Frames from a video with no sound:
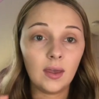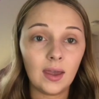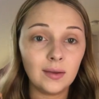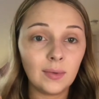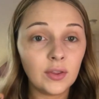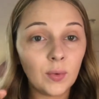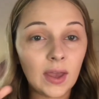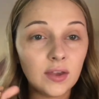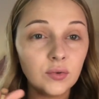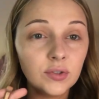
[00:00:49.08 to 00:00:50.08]
And by the way,
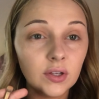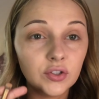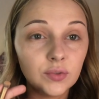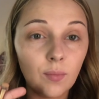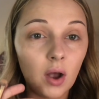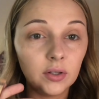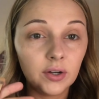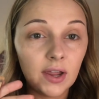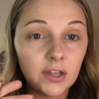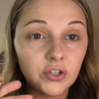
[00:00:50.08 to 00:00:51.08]
I use the smaller
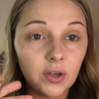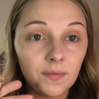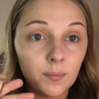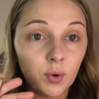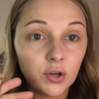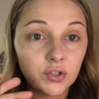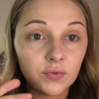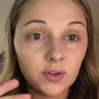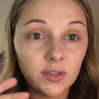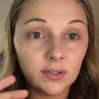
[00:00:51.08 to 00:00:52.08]
edge of the brush
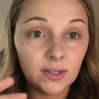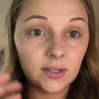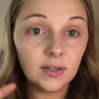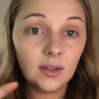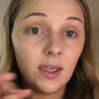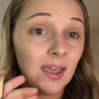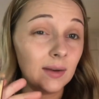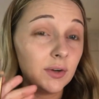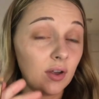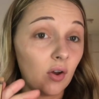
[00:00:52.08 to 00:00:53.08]
for the lid, and
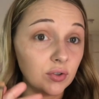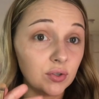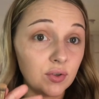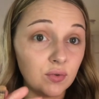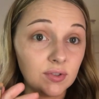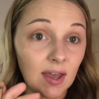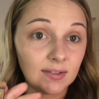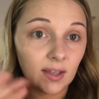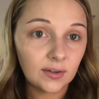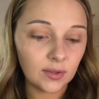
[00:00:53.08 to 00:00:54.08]
I'm going to also use that
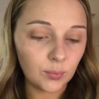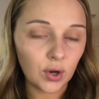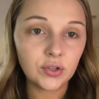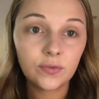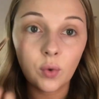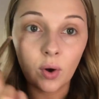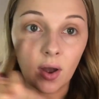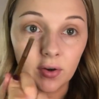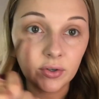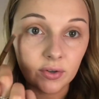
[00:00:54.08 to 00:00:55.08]
side of the brush for
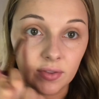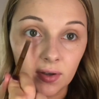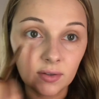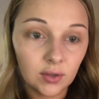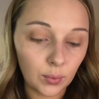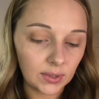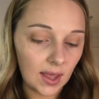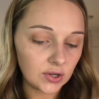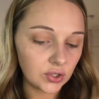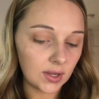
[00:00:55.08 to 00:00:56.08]
under the lower
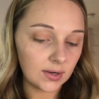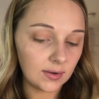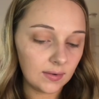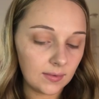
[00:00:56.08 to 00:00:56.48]
lash line.